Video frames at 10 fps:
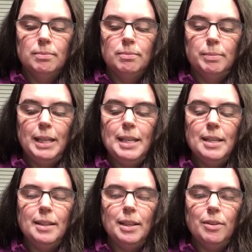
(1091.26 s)
But I
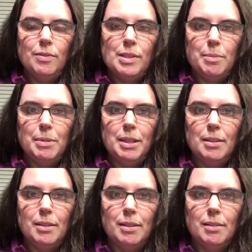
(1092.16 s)
can't think of somebody
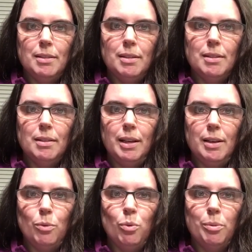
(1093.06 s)
like that, like
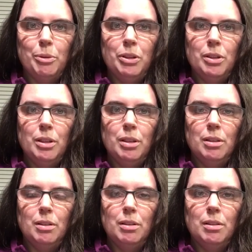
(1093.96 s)
a woman
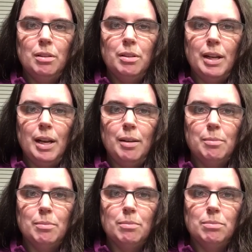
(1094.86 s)
that
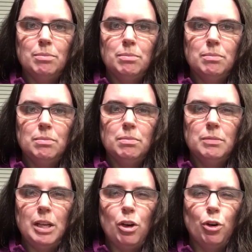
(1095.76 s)
I'm
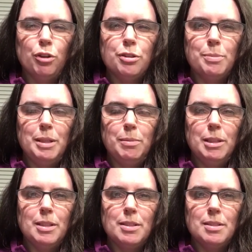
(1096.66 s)
that irks me
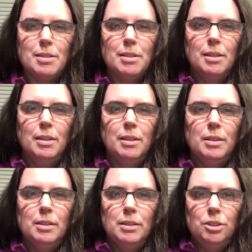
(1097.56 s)
because
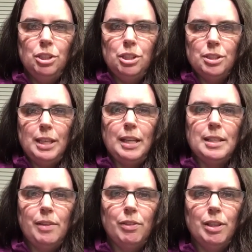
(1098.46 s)
she just gets
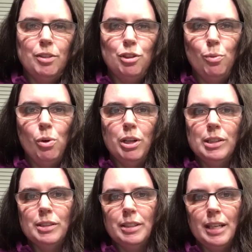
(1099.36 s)
everything she
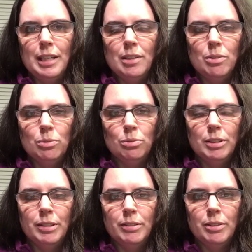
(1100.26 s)
wants and I don't.
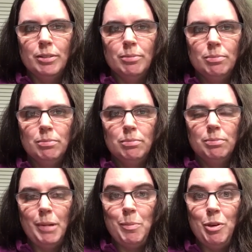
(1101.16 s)
I don't know.
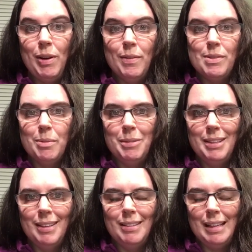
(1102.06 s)
Maybe you have somebody
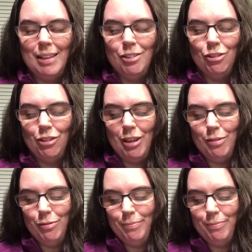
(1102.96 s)
like that in your life.